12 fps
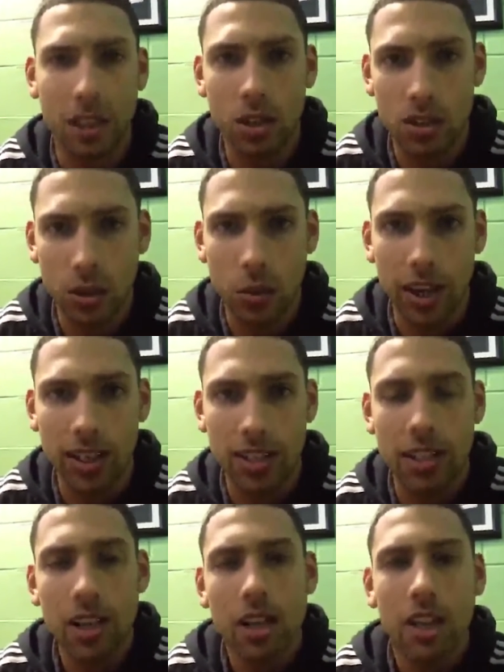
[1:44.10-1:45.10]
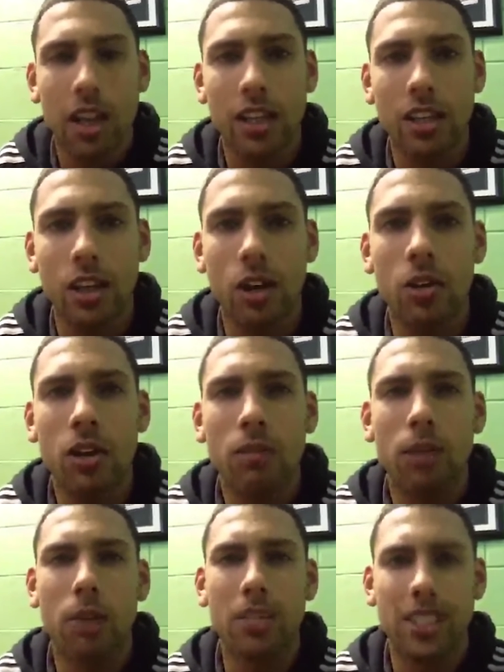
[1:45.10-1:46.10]
losing weight, then, you know,
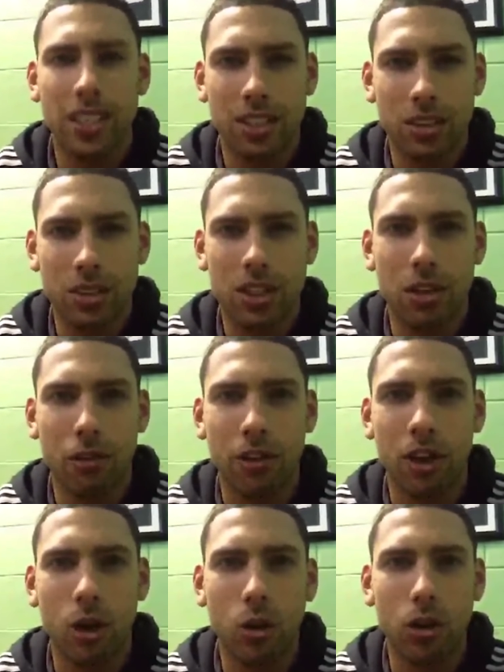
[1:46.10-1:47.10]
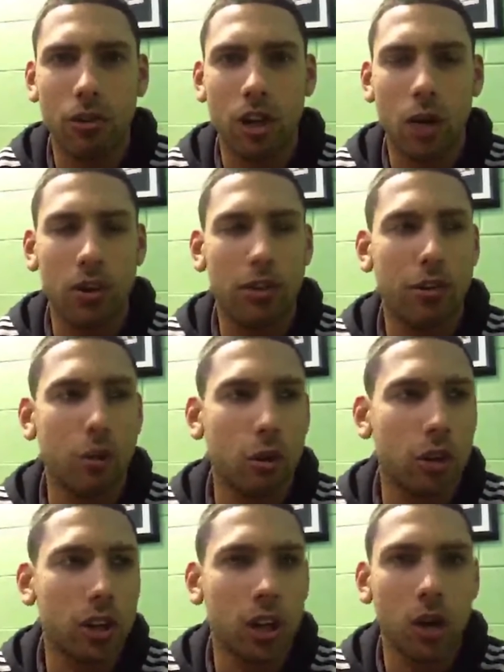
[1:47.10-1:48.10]
maybe setting yourself a goal of going
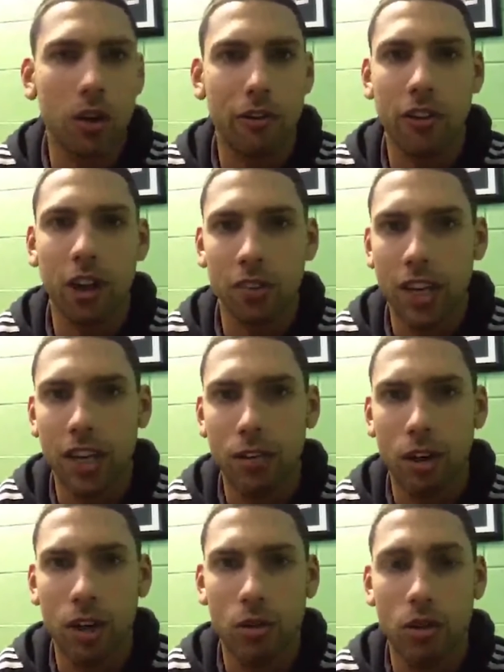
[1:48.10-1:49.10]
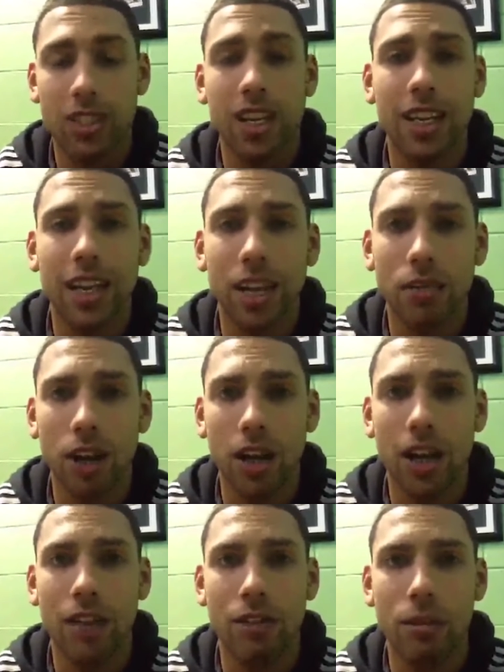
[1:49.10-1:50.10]
for, you know, a 5k run or a 10k
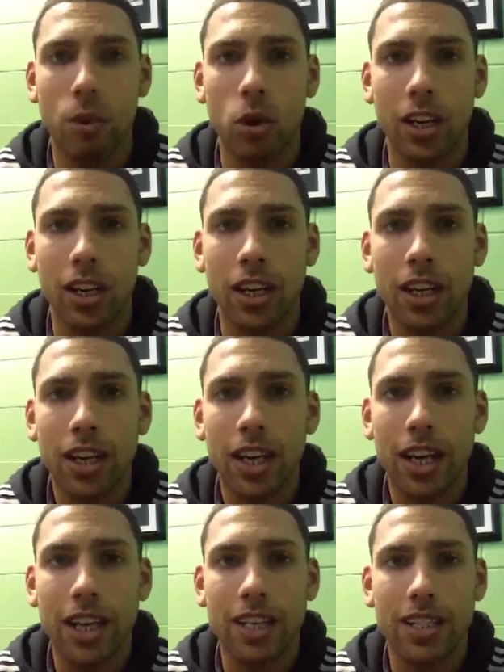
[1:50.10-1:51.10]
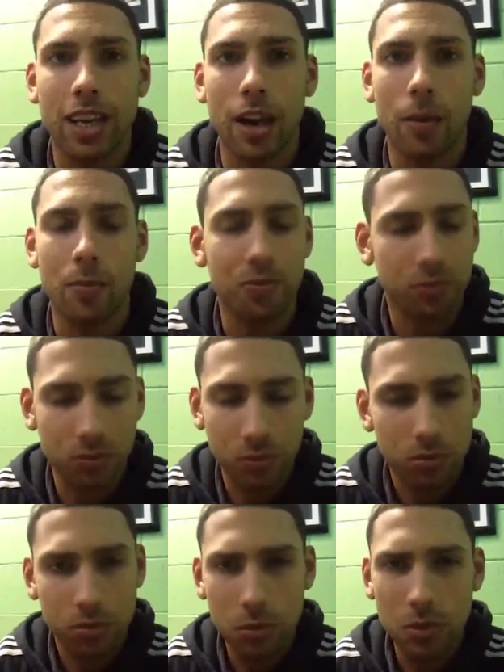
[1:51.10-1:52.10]
run every morning is going
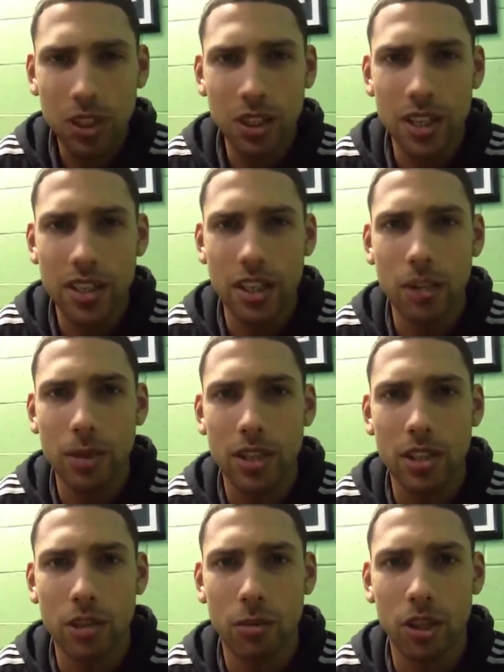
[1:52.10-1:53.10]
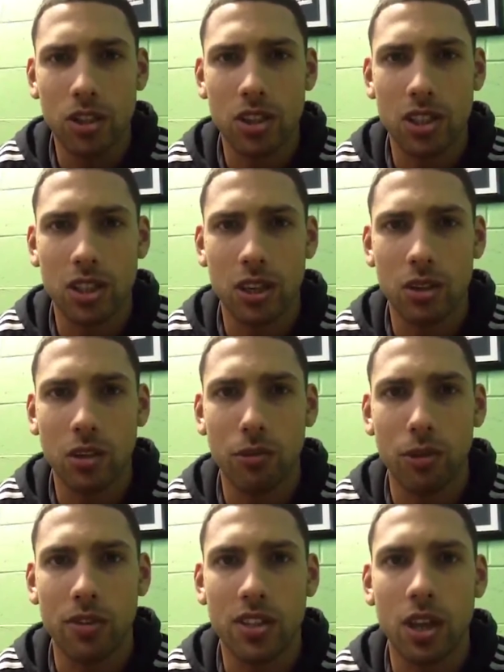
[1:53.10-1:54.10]
to be too much to start off
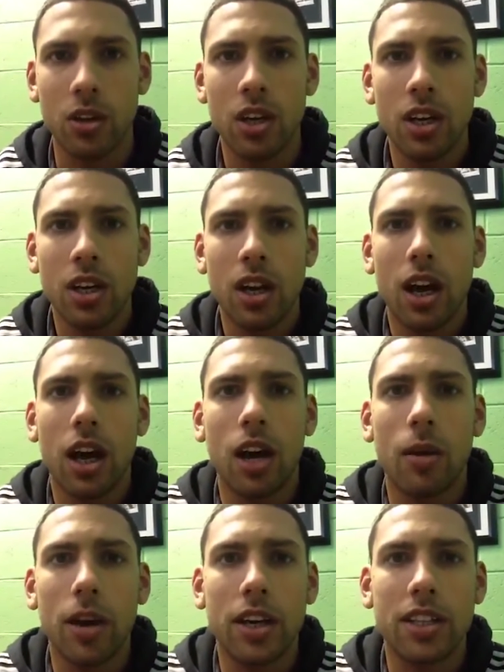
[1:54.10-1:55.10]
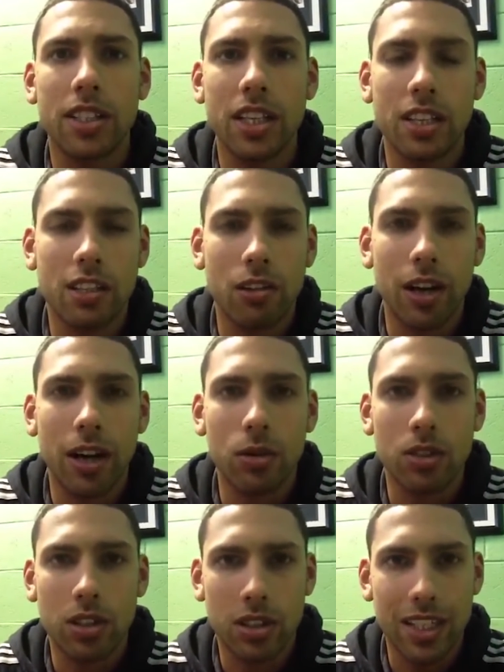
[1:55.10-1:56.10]
with. So I can see there's
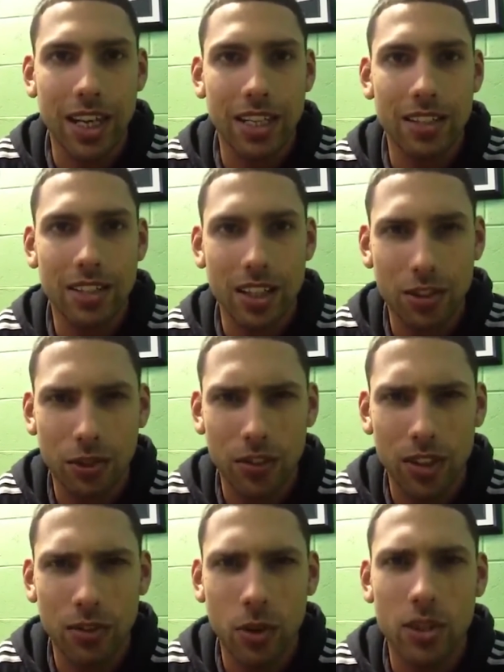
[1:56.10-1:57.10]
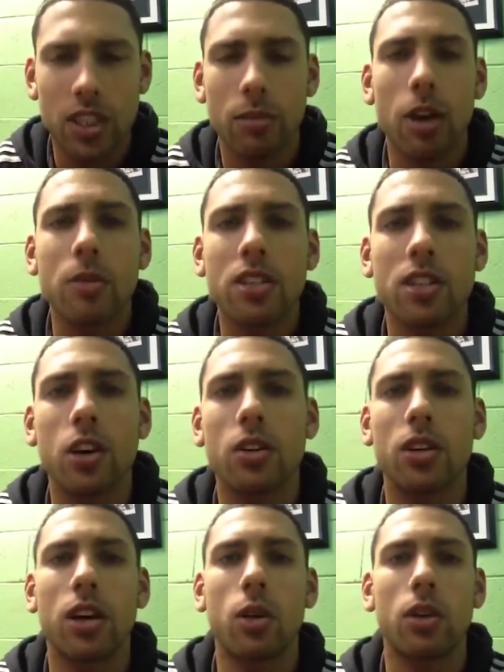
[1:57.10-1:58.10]
around 10 to 15 viewers at the moment, so,
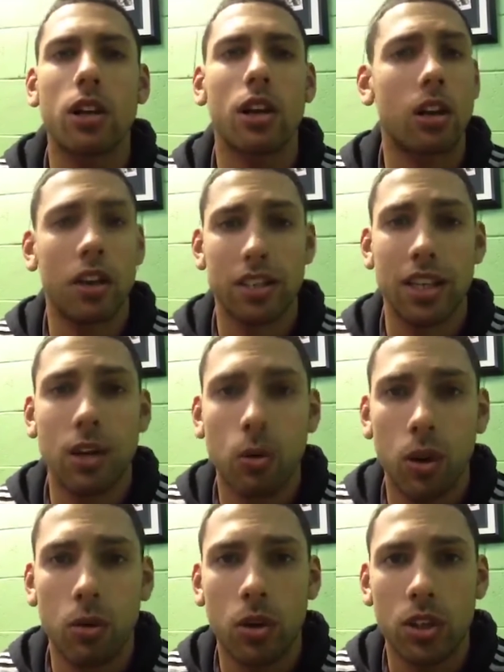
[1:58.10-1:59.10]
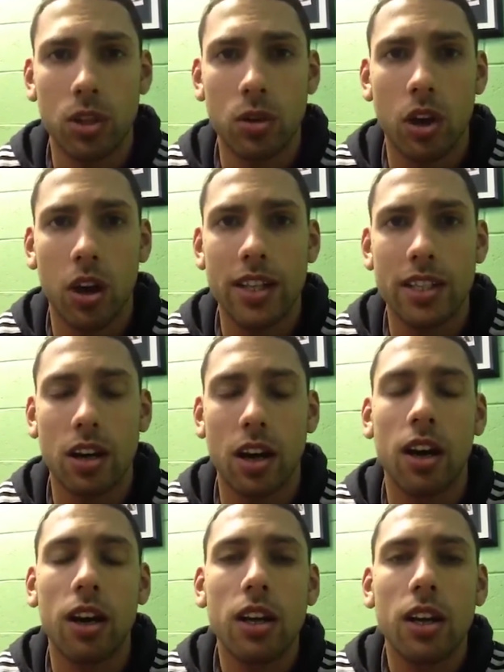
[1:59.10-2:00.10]
you know, I'd like to hear what you guys
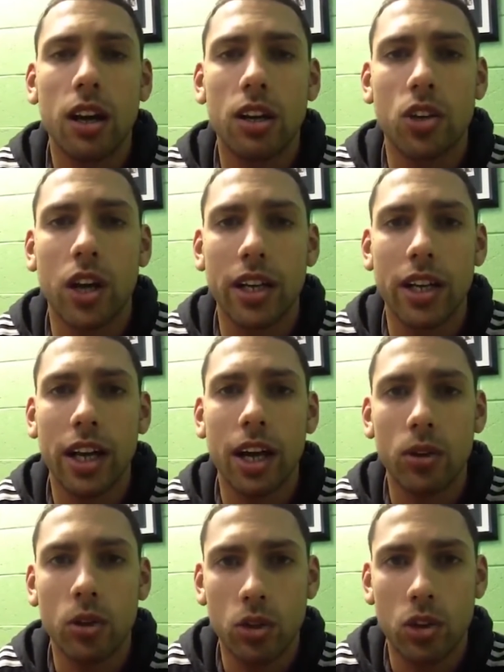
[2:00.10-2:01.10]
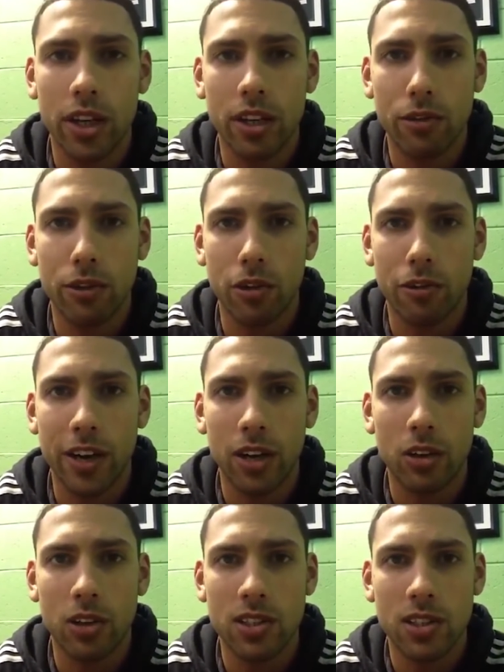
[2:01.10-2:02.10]
are training and how you're training for your fat
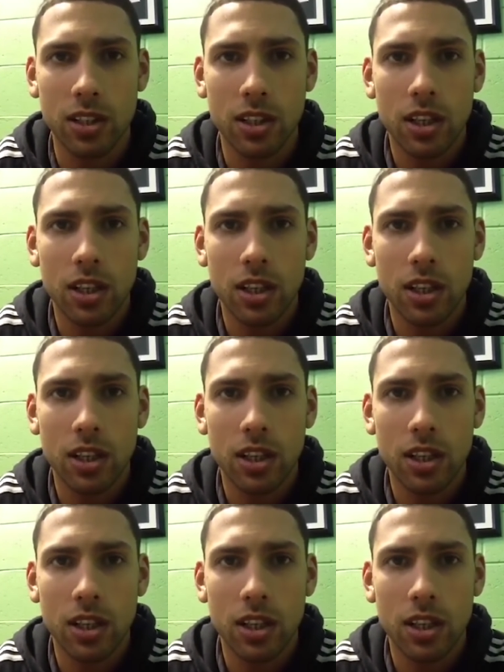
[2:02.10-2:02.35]
loss.